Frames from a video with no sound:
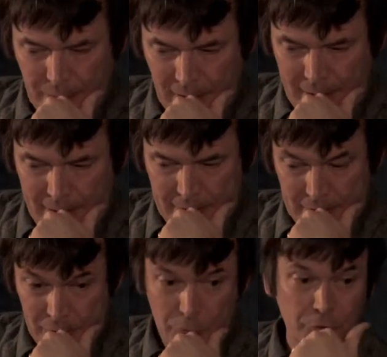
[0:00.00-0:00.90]

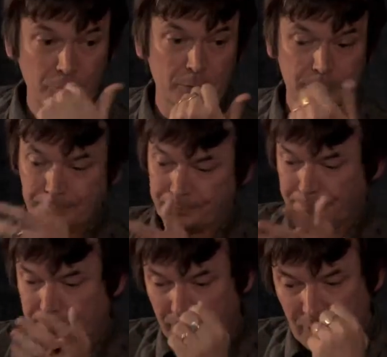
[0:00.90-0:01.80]
And Doors Open
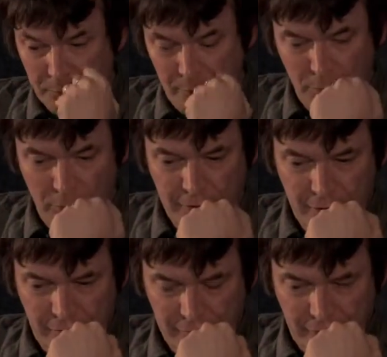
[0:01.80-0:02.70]
has been bought
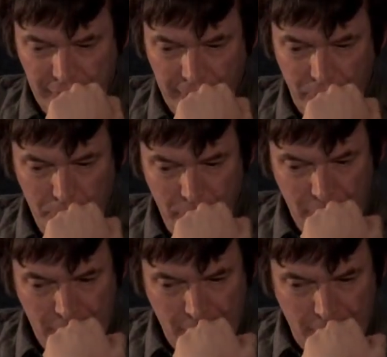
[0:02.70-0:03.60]
for a film.
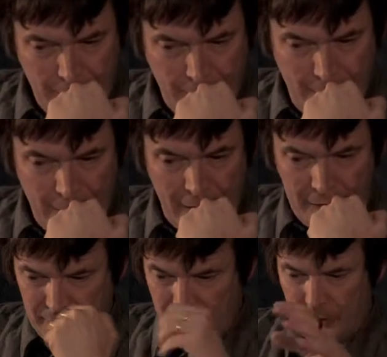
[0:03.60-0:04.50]

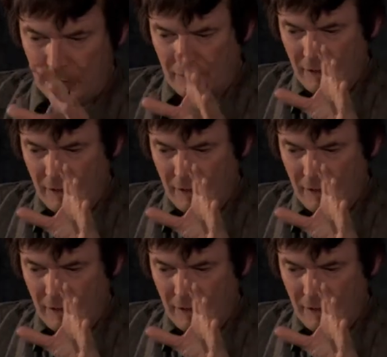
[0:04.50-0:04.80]
And, you know,